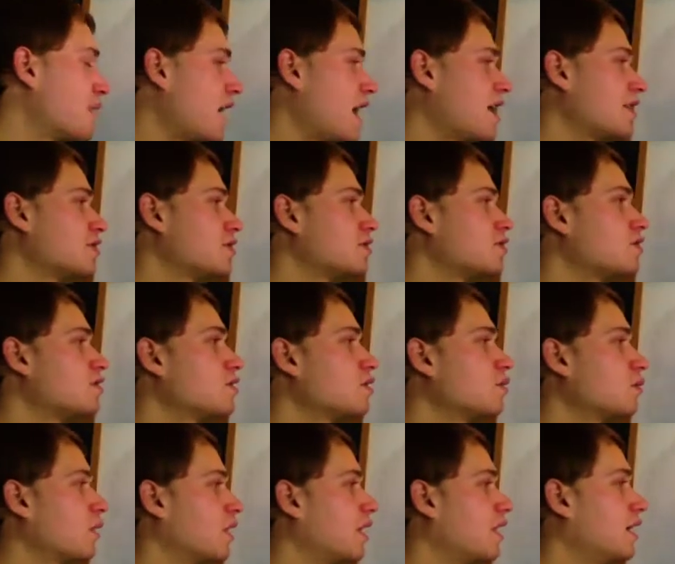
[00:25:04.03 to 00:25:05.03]
passes
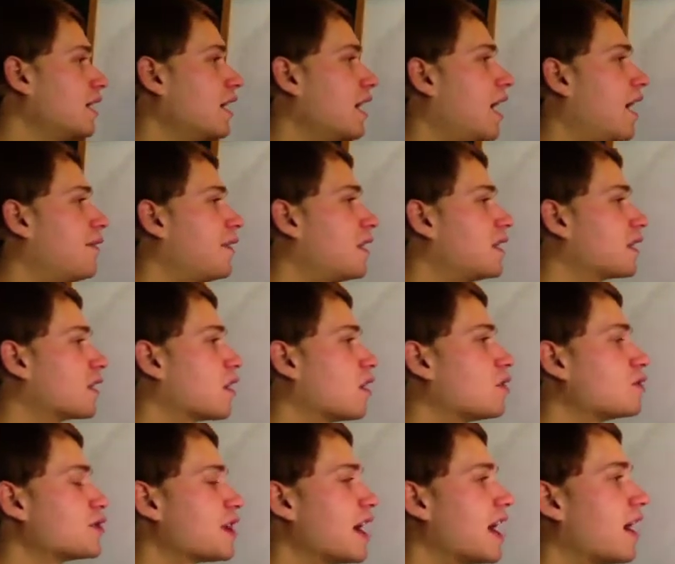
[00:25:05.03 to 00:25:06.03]
through, and then it
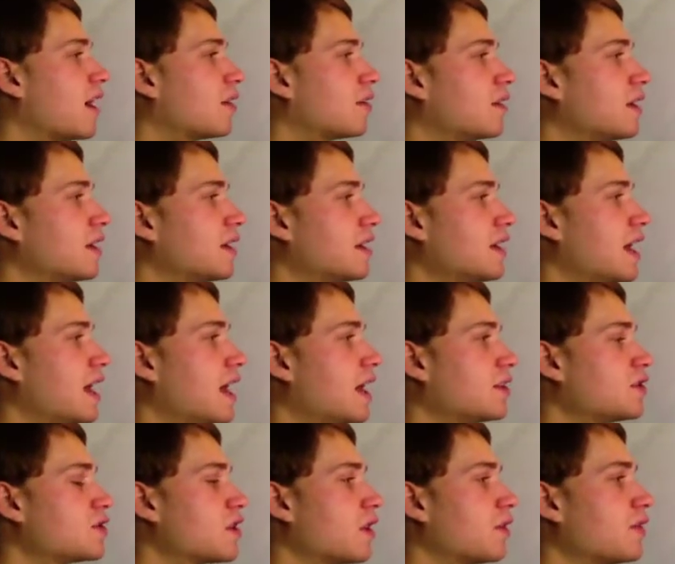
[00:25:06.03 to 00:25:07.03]
goes out.
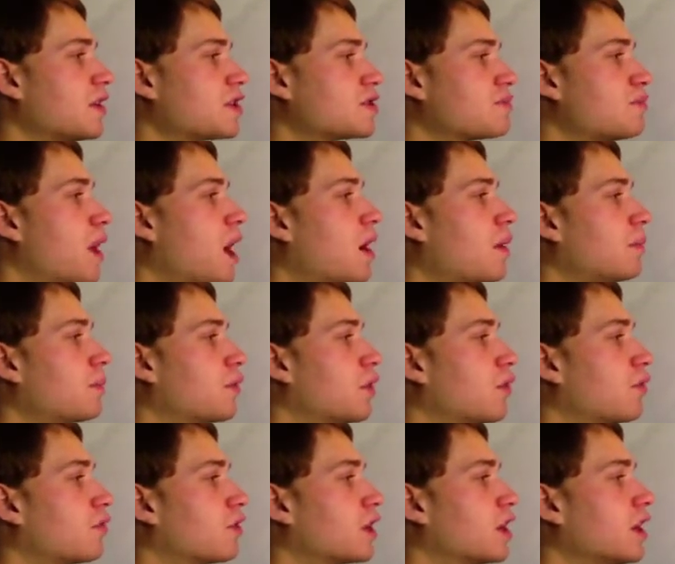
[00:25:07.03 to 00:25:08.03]
And so this pump
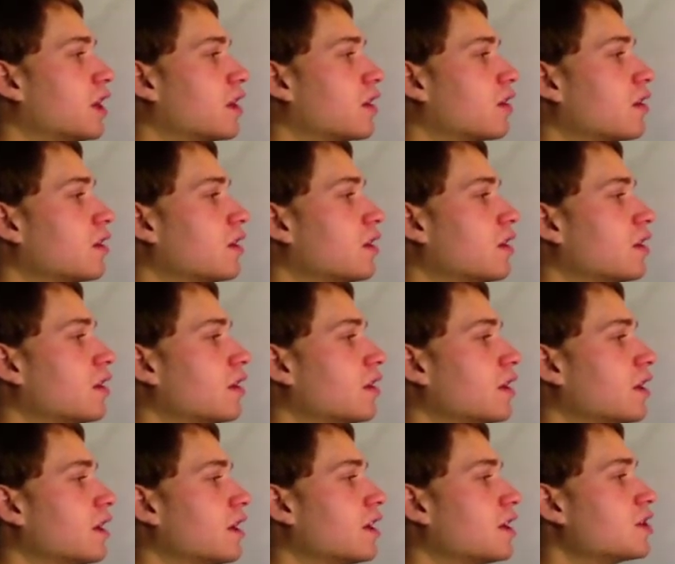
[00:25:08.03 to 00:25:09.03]
over here
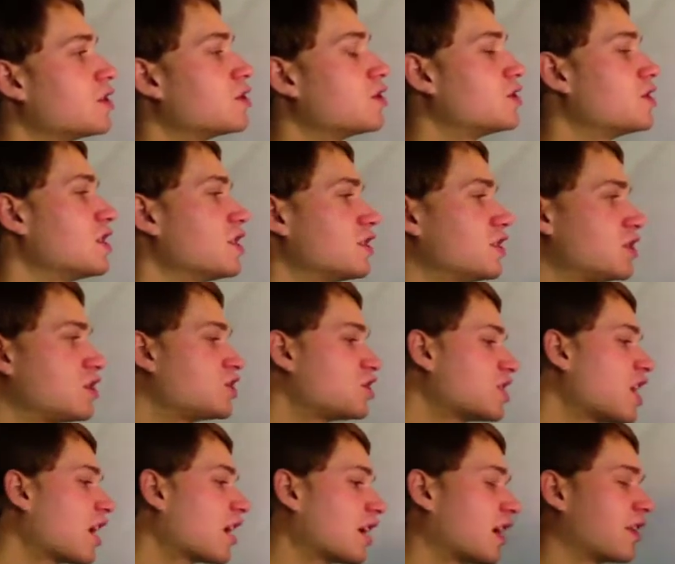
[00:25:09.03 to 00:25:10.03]
is just
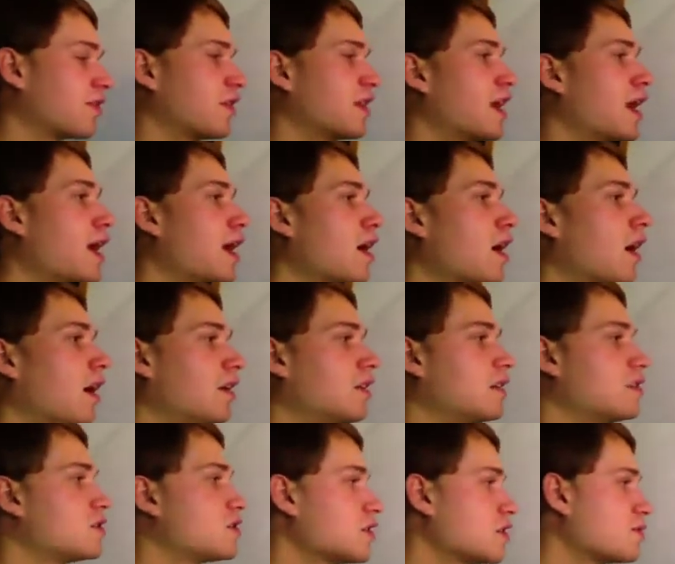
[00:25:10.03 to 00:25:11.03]
sucking the air,
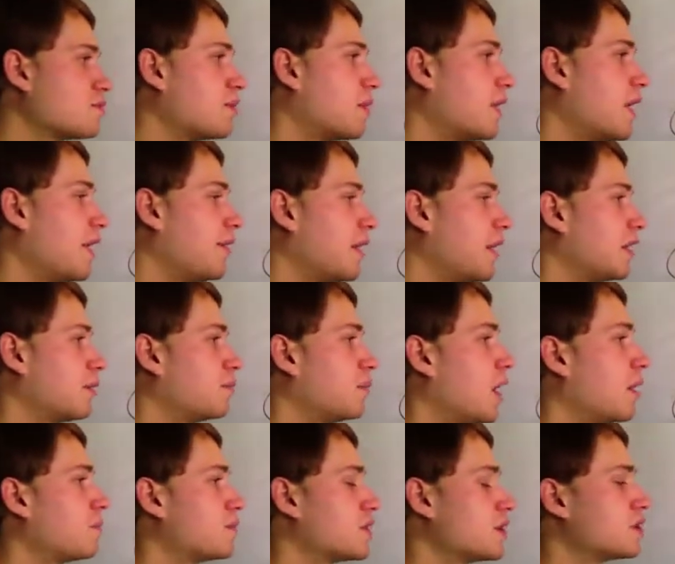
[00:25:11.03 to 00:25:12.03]
and then it
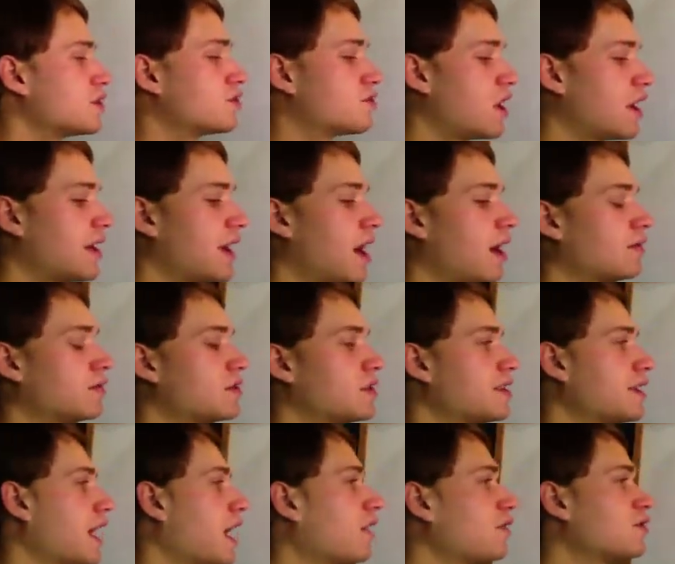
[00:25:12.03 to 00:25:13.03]
pumps it straight out to
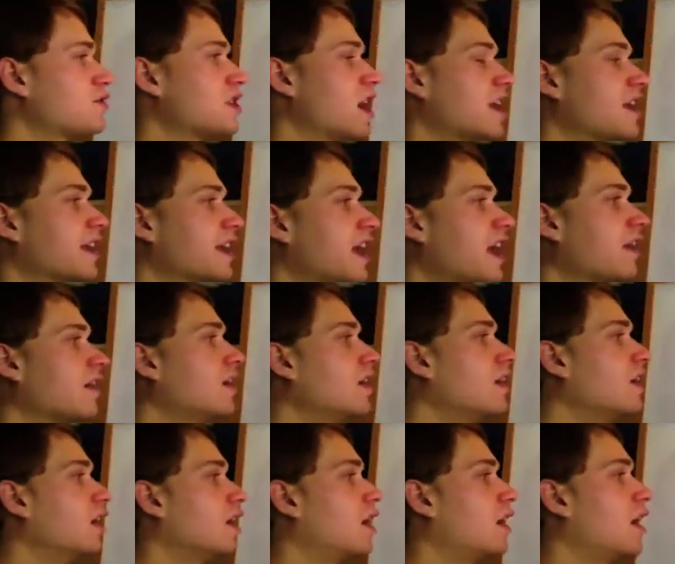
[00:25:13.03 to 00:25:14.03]
the outside again.
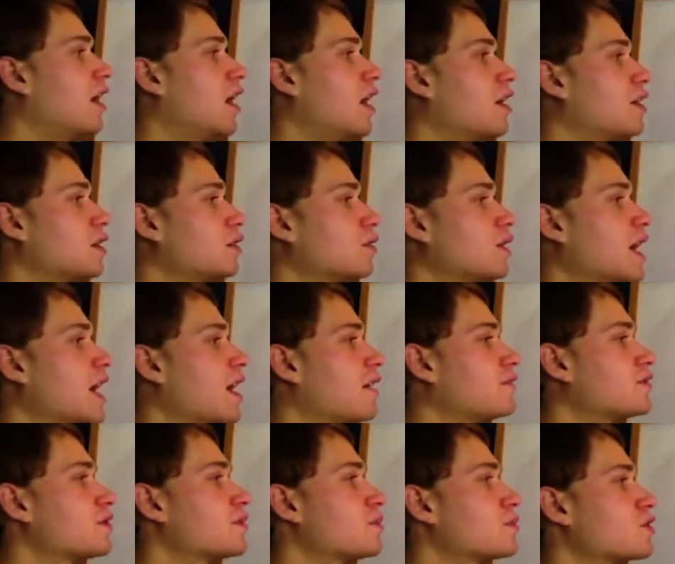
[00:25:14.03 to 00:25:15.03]
You'll have
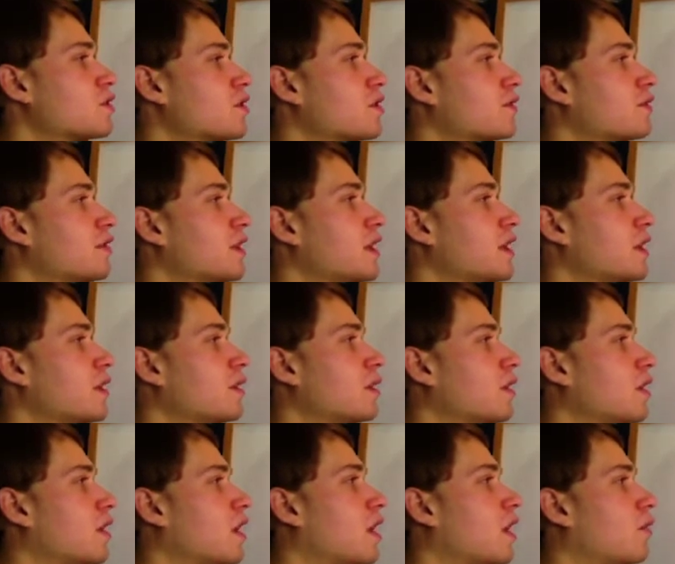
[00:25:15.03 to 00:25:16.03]
some sort of a
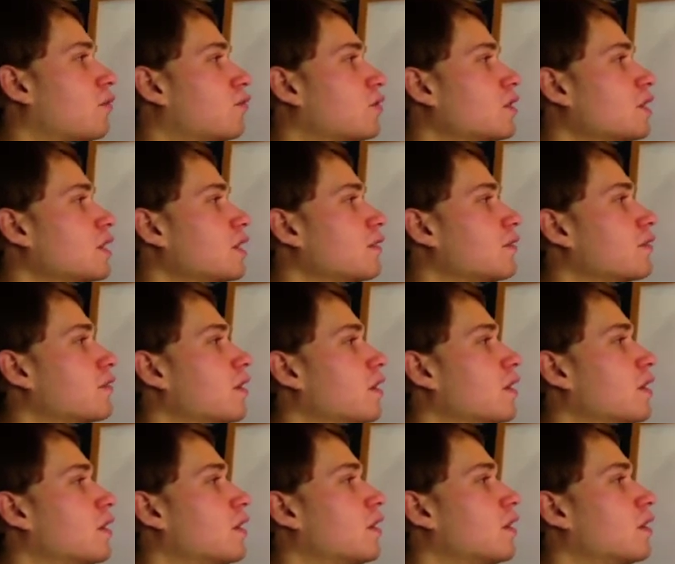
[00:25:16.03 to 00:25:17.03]
relief
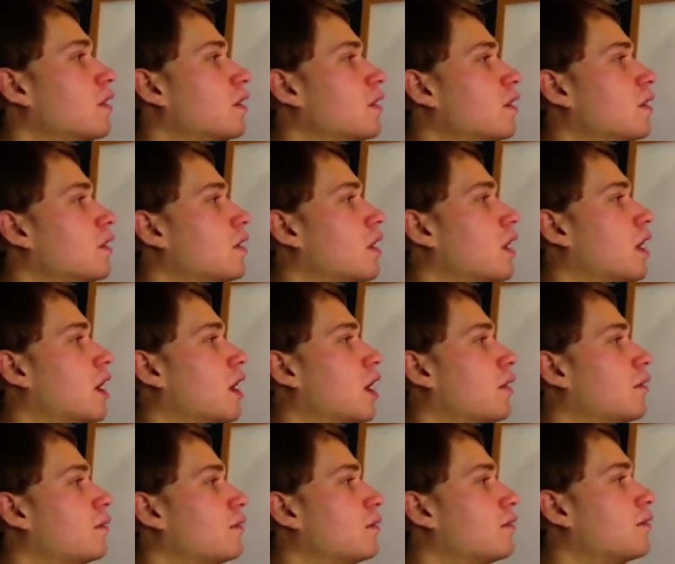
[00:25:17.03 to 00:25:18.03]

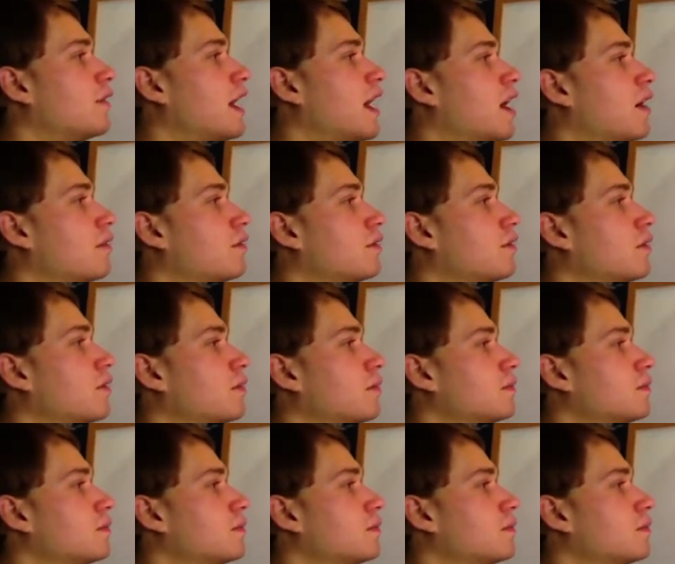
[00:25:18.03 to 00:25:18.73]
valve